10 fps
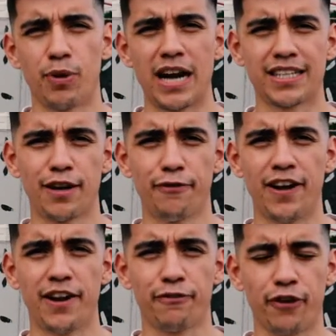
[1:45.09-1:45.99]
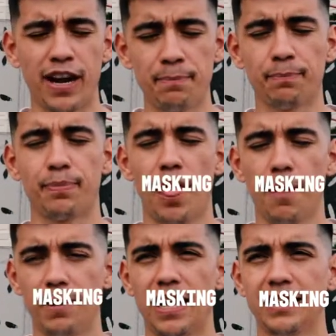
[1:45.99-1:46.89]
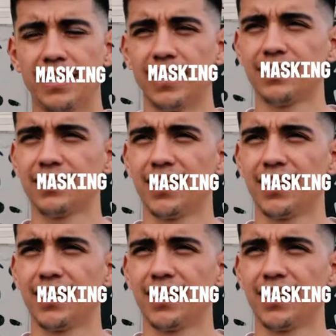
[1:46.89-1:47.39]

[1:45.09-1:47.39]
practice our frame uh, blending.